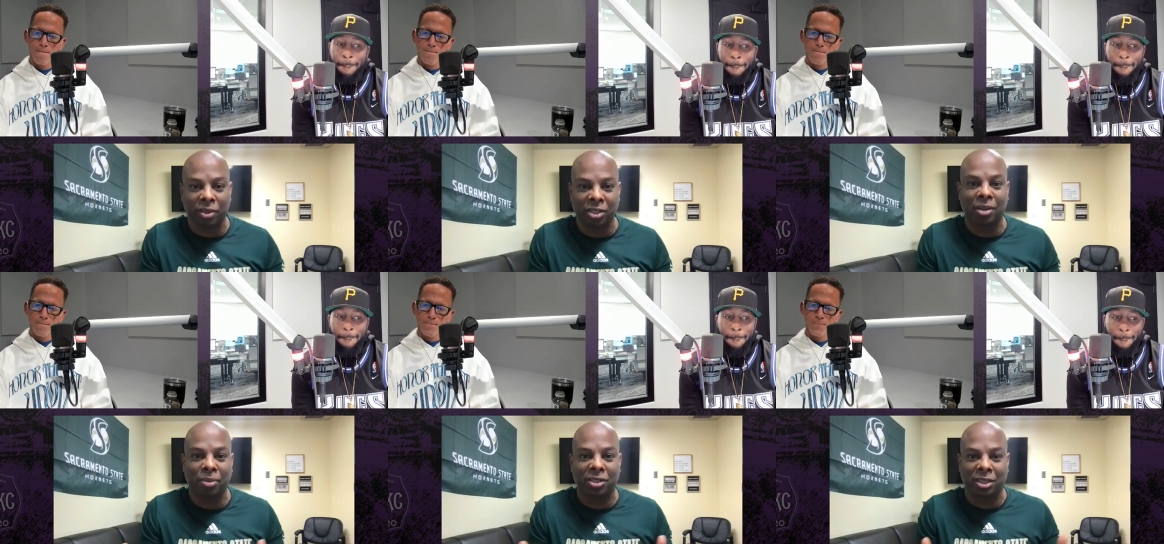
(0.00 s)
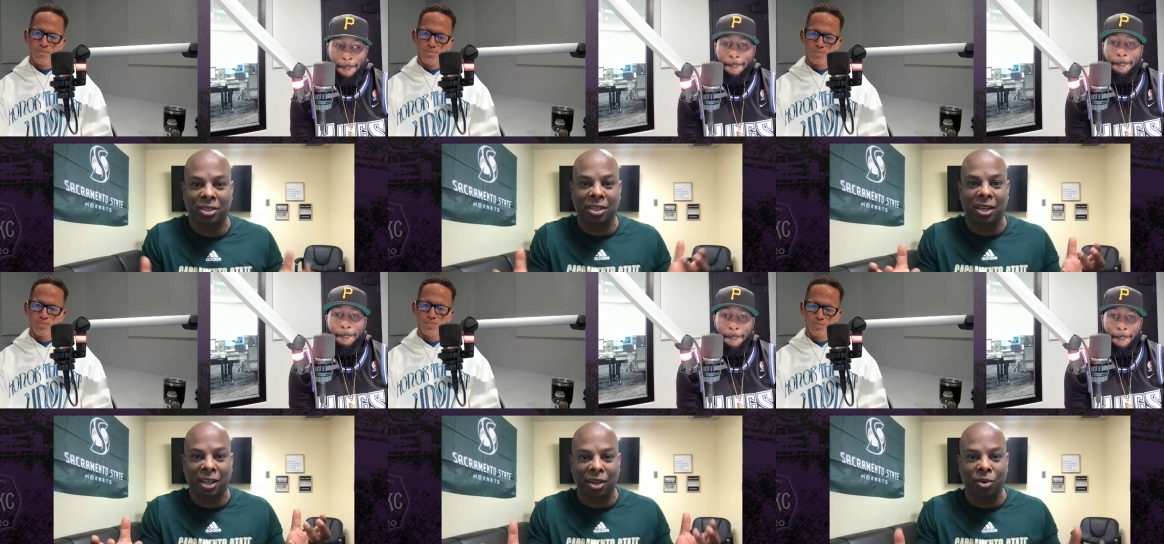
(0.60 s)
Speaker 1: Does that make sense?
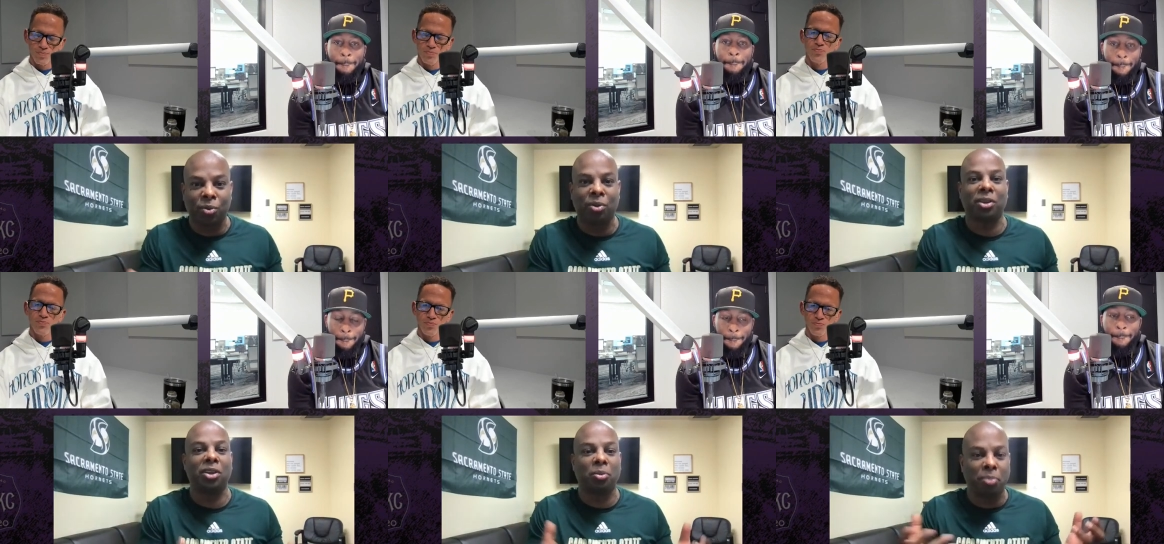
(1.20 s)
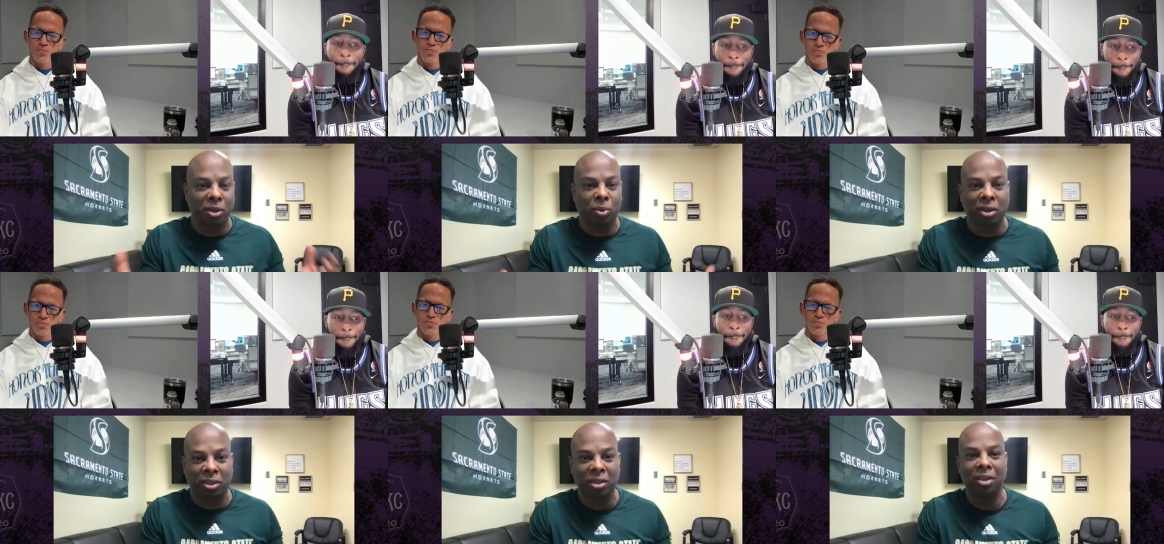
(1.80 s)
Like, like who can you be
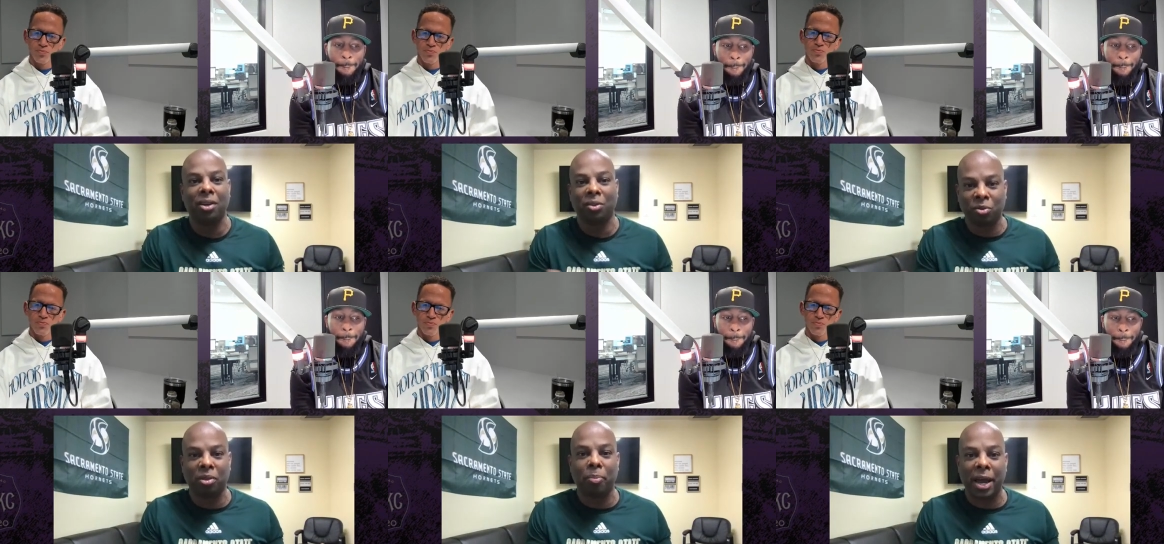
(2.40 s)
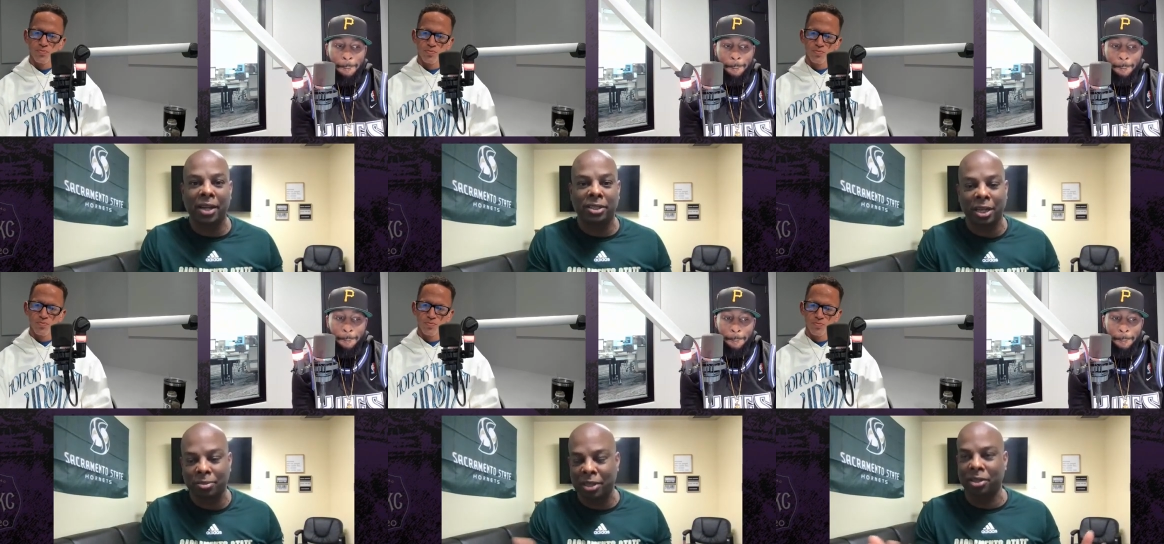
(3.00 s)
with through the bad
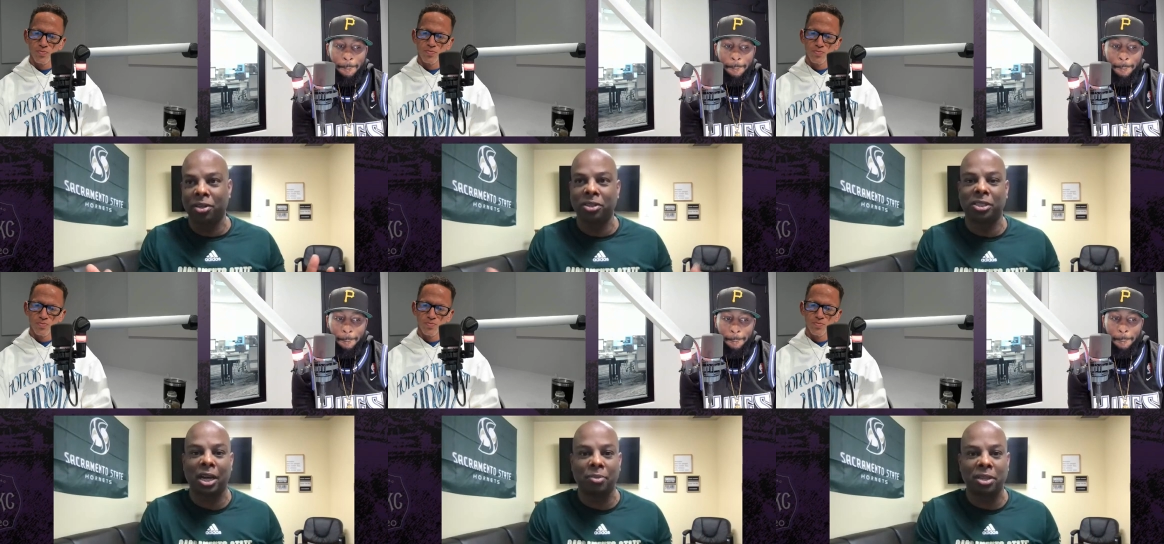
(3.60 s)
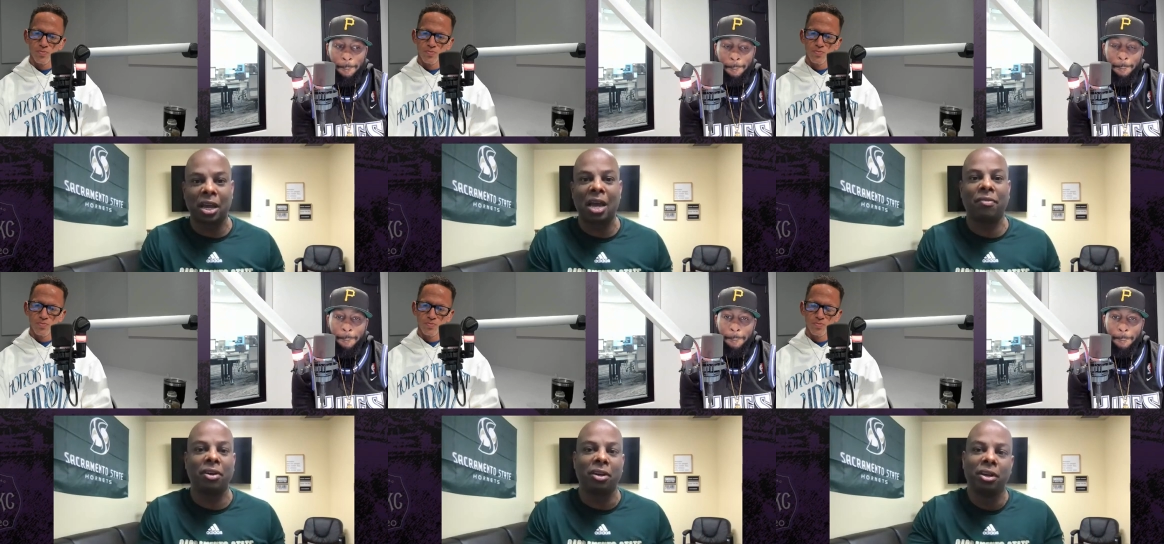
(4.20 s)
times, not the good times? And I
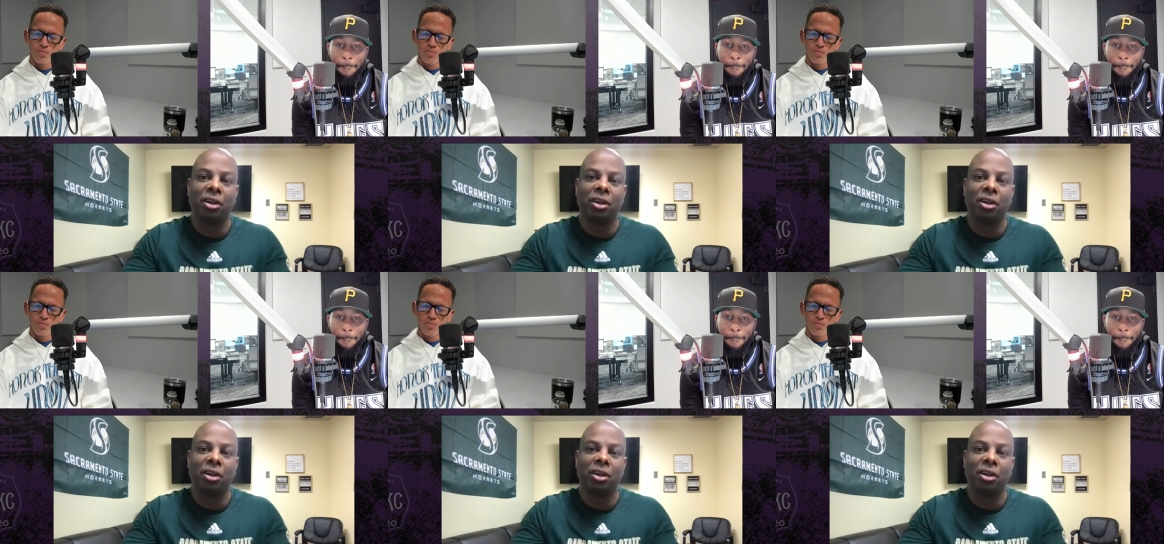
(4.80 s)
have a,